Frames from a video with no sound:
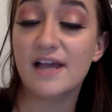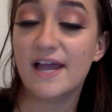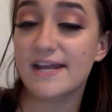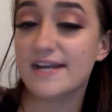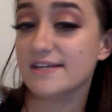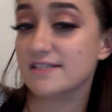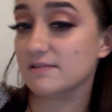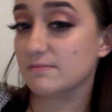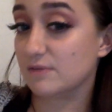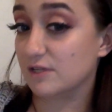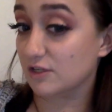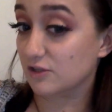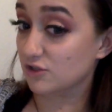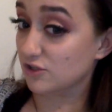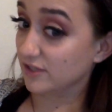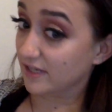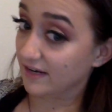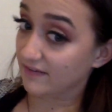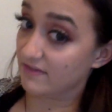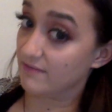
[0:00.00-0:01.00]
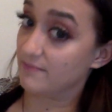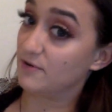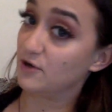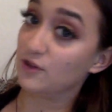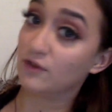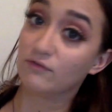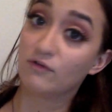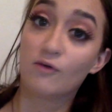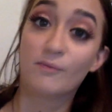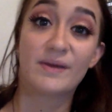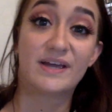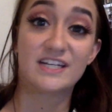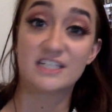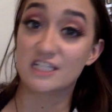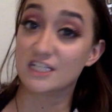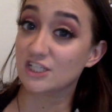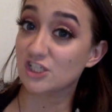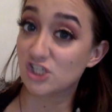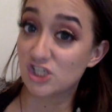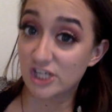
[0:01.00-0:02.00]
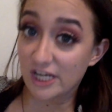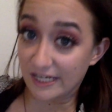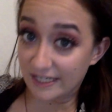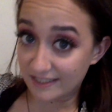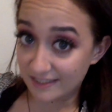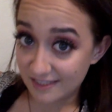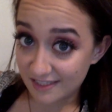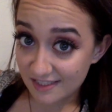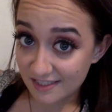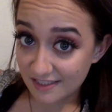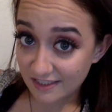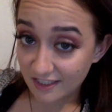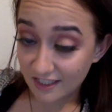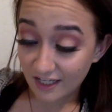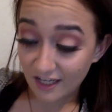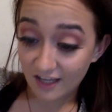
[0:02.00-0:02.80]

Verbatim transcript: It doesn't mean you should give them another romantic chance.